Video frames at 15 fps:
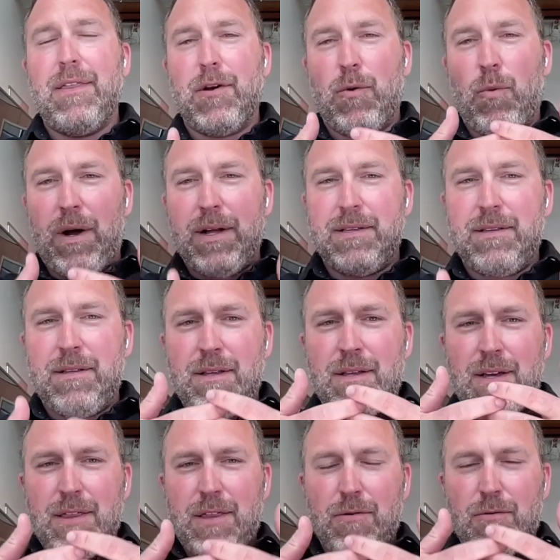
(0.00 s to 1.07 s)
the
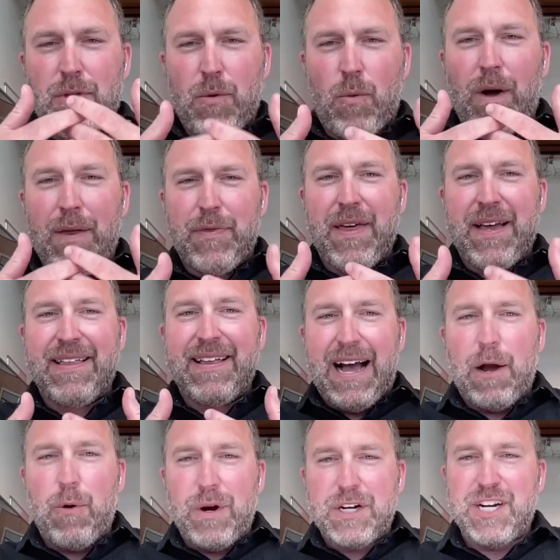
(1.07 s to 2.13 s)
one thing that
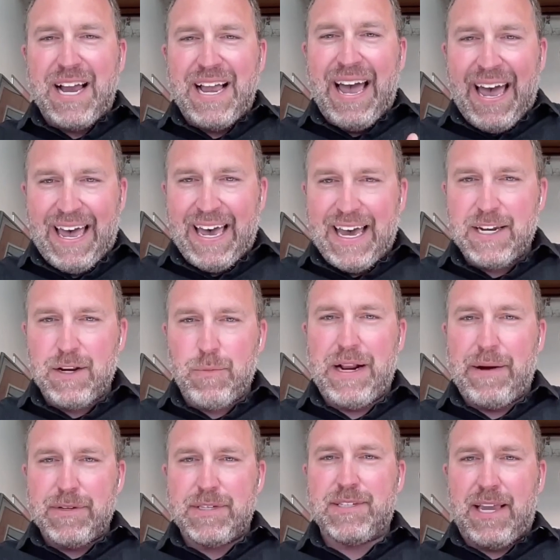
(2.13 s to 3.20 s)
I wish I had when
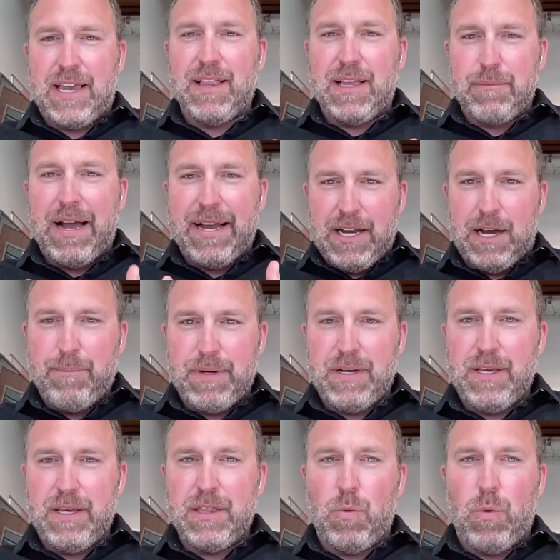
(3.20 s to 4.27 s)
I was scaling my company.
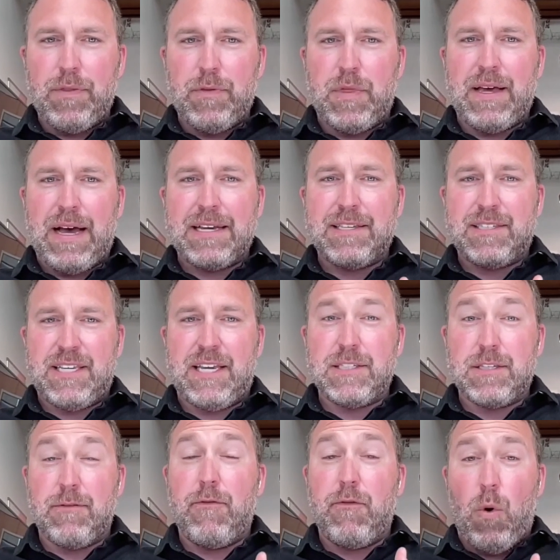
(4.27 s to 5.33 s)
And the one thing I see
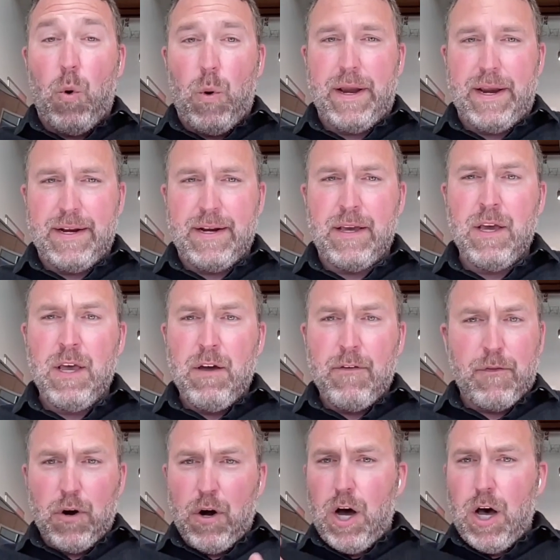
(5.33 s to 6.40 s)
as a void
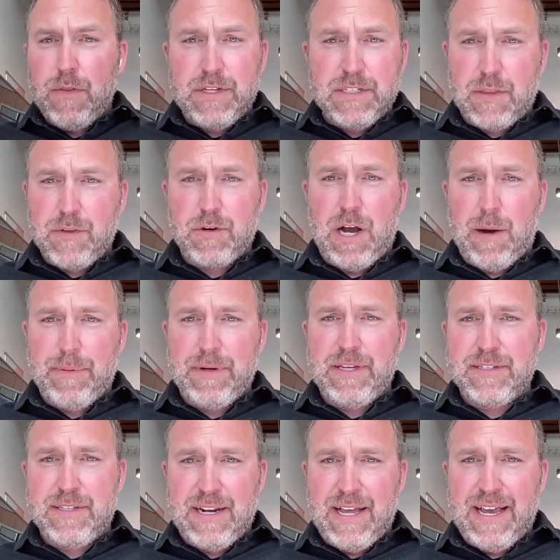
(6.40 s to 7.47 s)
for all these other
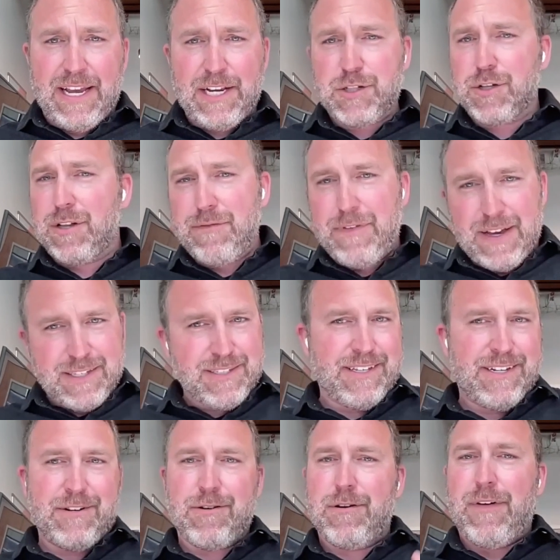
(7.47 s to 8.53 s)
companies that I angel invest
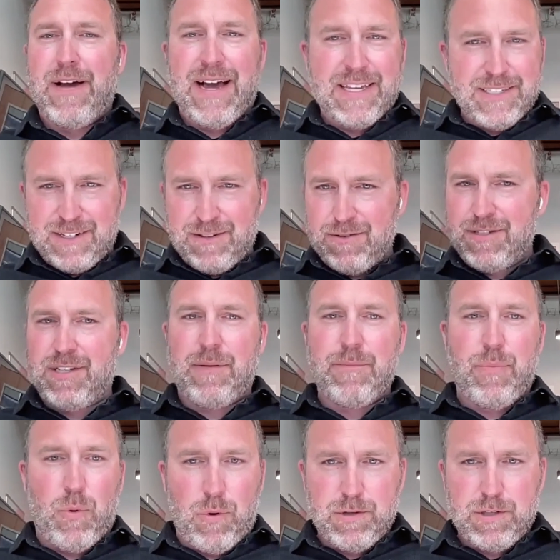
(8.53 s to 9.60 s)
in or advise in or sit on
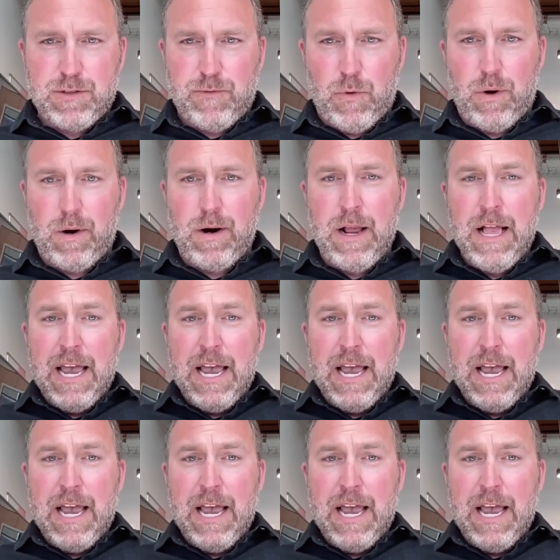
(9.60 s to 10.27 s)
boards for.